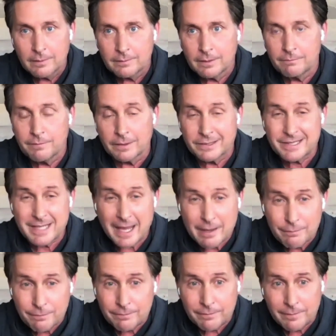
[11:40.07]
that felt
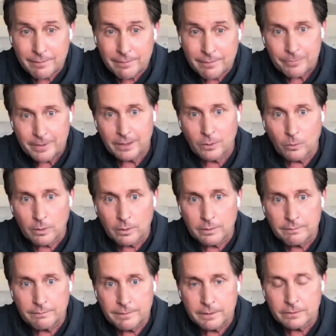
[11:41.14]
safe in a world
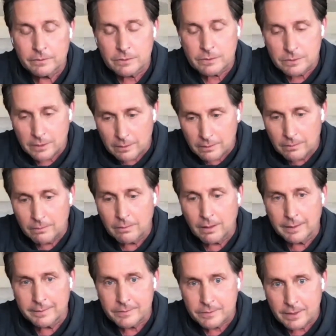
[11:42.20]
that feels so
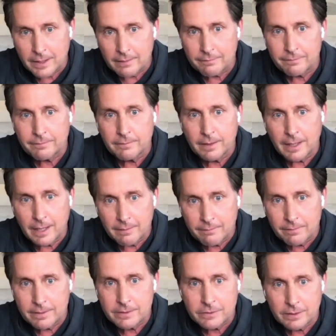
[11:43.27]
unsafe
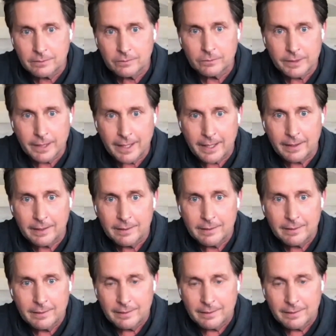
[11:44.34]
every single day.